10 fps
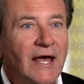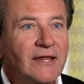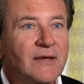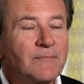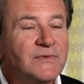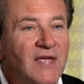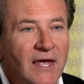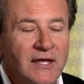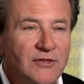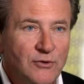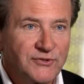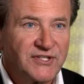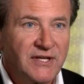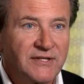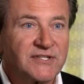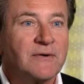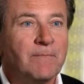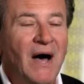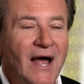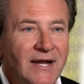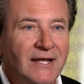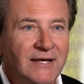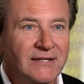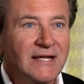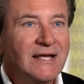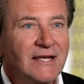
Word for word: and then taking those things, combining it